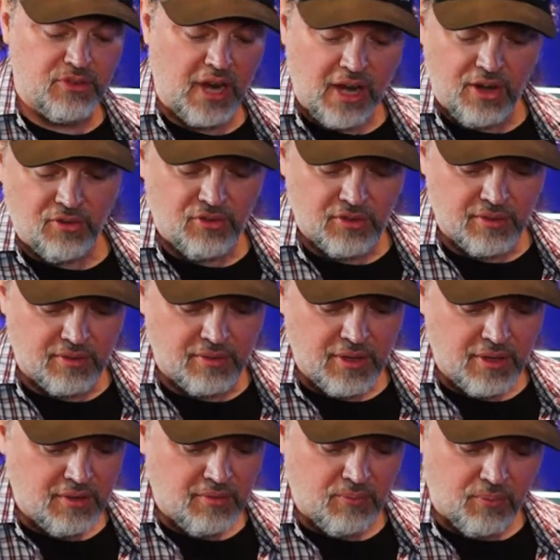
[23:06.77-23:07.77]
changed
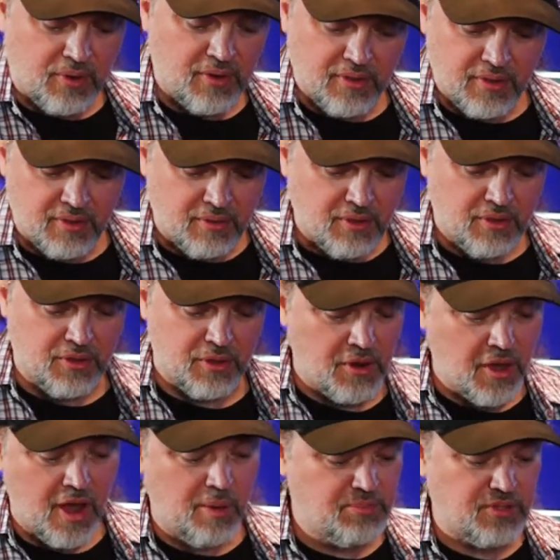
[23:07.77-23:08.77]
one of the
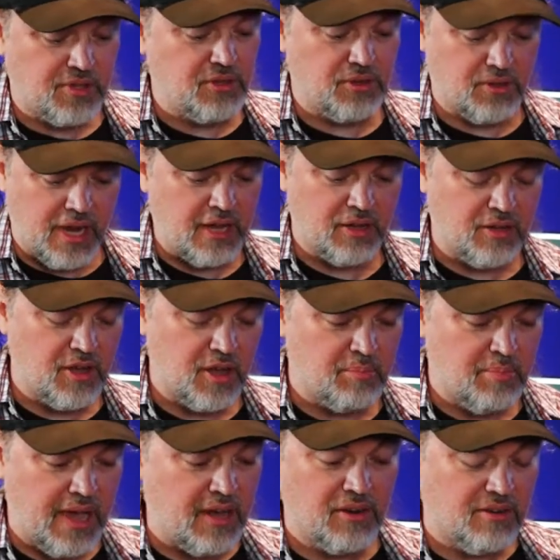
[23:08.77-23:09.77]
knobs on your
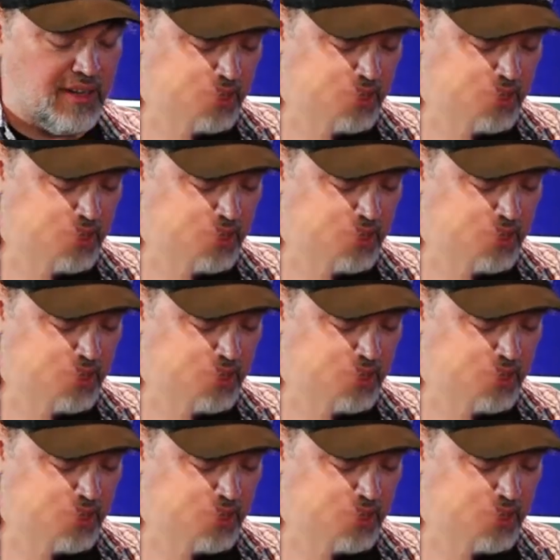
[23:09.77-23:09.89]
analog pedal,